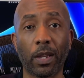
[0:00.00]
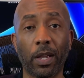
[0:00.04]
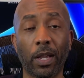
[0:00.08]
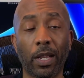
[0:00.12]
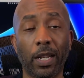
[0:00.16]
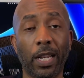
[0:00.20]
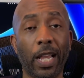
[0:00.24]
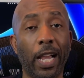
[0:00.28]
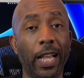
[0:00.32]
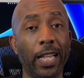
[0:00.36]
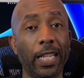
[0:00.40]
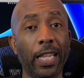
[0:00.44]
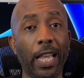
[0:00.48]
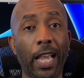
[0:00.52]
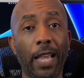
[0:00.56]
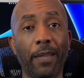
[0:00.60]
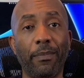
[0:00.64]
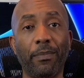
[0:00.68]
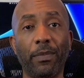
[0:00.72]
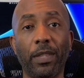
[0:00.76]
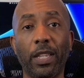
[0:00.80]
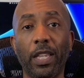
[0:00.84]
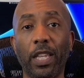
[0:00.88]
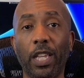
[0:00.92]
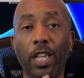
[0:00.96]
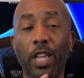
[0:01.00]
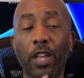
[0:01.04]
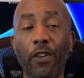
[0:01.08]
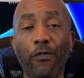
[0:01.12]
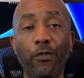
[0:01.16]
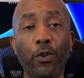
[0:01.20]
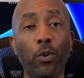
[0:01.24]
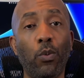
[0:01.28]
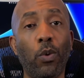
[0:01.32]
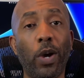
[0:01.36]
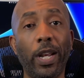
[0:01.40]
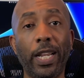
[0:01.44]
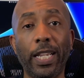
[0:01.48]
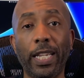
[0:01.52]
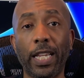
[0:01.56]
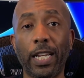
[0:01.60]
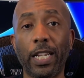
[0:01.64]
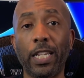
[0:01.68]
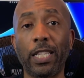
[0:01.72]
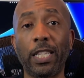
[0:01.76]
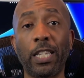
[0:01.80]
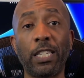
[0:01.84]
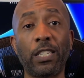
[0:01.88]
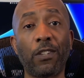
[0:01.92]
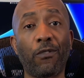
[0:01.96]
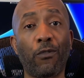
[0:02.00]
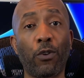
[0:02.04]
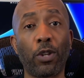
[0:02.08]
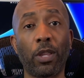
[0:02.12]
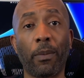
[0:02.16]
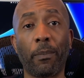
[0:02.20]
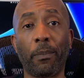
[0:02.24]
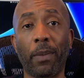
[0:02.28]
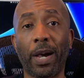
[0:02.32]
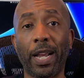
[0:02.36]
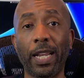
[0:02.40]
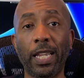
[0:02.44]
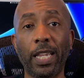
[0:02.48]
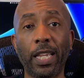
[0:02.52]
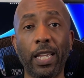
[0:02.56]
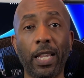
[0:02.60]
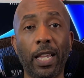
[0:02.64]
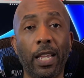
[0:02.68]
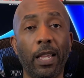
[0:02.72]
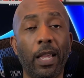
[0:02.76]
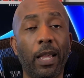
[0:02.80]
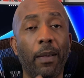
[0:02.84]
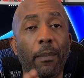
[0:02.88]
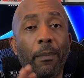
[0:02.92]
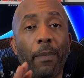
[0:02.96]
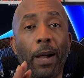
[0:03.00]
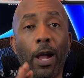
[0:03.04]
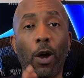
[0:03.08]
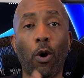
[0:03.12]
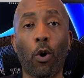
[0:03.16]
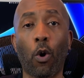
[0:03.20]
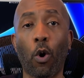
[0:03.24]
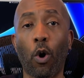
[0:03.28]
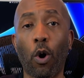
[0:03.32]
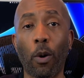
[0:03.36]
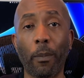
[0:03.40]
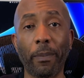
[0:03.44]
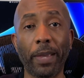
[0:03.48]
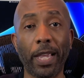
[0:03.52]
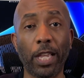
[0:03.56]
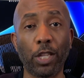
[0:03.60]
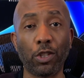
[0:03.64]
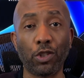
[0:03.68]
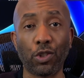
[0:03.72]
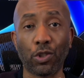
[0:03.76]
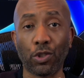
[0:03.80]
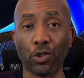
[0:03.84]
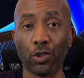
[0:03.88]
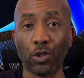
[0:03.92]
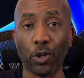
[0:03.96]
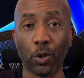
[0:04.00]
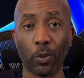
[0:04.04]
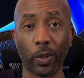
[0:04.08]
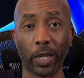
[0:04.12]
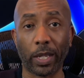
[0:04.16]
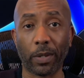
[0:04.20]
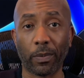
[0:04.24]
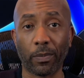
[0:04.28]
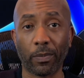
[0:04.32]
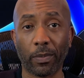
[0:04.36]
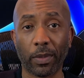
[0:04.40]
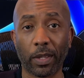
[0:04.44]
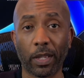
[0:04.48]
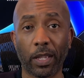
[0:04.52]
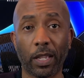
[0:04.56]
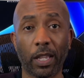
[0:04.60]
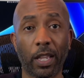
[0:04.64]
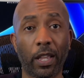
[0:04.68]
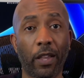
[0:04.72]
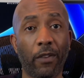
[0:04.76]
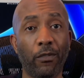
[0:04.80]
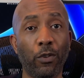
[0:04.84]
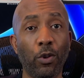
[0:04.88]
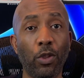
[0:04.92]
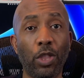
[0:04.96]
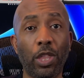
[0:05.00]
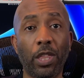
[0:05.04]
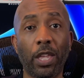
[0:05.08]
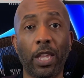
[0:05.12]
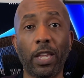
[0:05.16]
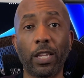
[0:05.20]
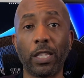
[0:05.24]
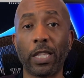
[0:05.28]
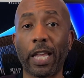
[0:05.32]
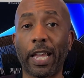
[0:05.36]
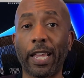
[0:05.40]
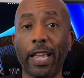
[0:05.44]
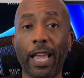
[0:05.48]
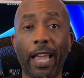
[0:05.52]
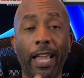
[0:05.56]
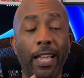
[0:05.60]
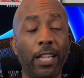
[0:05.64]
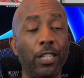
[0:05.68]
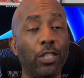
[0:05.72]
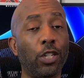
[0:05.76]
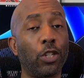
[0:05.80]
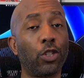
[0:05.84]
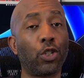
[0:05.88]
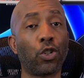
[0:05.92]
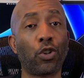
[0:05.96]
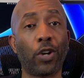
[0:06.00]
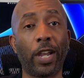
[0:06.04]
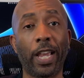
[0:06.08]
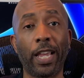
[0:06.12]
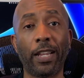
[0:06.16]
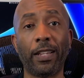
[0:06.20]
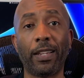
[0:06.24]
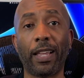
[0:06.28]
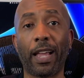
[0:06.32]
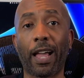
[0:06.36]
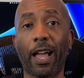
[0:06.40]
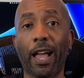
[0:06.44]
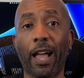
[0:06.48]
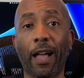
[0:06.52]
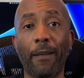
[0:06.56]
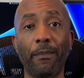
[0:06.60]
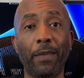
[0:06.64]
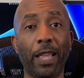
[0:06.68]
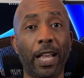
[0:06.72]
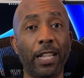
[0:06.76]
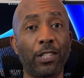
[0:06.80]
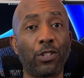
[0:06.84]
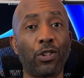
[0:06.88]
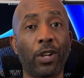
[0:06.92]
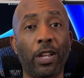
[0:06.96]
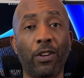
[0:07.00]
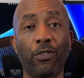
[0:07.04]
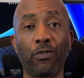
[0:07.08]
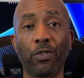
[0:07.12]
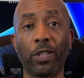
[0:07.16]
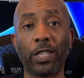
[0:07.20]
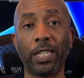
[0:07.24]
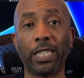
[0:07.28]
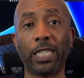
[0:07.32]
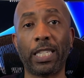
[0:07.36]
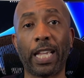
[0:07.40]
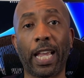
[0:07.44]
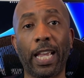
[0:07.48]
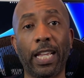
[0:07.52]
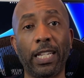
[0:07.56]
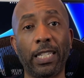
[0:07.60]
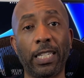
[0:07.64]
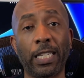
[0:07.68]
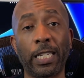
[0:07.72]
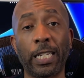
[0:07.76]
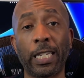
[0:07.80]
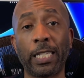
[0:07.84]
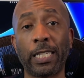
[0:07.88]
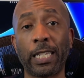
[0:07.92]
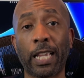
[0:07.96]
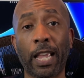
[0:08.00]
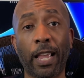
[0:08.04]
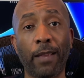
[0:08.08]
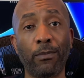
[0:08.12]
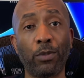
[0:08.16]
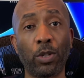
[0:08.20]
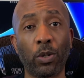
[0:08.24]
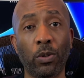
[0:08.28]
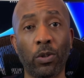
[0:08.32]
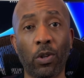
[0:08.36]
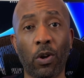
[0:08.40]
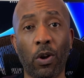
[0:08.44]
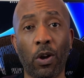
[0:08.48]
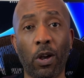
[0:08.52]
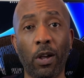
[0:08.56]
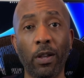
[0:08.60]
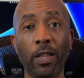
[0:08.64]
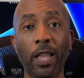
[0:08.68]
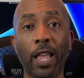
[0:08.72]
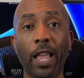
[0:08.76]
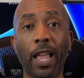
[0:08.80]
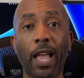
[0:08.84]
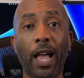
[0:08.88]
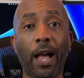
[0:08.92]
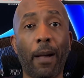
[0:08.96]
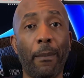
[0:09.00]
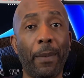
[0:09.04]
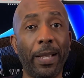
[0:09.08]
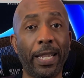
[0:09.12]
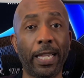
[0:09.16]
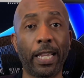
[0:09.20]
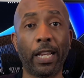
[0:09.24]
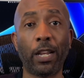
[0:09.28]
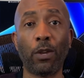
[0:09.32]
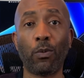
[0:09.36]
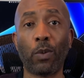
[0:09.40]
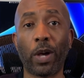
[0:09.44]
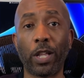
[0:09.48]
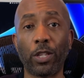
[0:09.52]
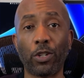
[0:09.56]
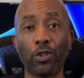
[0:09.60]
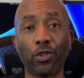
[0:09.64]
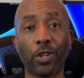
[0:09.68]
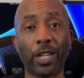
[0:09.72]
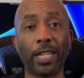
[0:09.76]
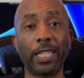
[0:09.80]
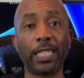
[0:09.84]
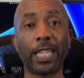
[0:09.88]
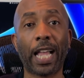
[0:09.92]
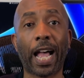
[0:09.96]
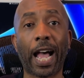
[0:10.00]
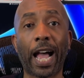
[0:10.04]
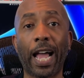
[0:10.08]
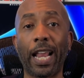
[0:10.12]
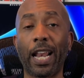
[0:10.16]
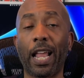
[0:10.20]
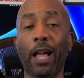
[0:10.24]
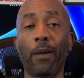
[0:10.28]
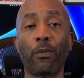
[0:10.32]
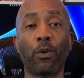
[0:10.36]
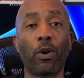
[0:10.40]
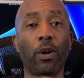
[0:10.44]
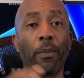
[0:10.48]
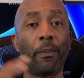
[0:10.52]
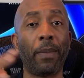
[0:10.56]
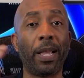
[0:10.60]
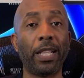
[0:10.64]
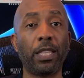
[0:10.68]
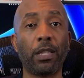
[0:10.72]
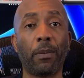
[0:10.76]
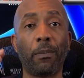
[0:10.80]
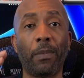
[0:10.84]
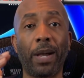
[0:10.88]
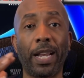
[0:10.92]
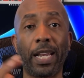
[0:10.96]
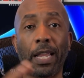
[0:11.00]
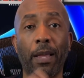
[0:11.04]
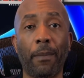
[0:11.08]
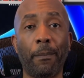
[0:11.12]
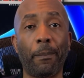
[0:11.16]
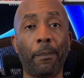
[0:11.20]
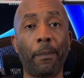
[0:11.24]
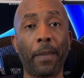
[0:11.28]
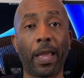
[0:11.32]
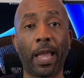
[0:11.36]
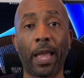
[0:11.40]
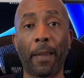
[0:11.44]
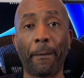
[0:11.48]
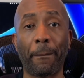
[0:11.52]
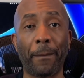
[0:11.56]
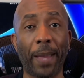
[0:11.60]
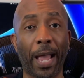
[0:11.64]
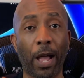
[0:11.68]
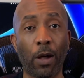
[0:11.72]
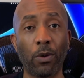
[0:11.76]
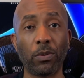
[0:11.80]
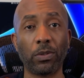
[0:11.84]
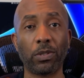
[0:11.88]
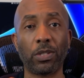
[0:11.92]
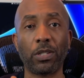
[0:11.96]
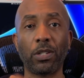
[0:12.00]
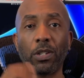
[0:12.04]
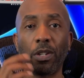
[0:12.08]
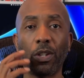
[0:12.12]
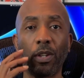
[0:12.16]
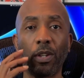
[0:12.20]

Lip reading: Now, again, if you want to get in this for the money, by all means, do it. If you think like, hey, it's a trend, I'm not trying to really stay into this game too long, I'm going to get in while the trend is hot, I'm going to make the money and bounce,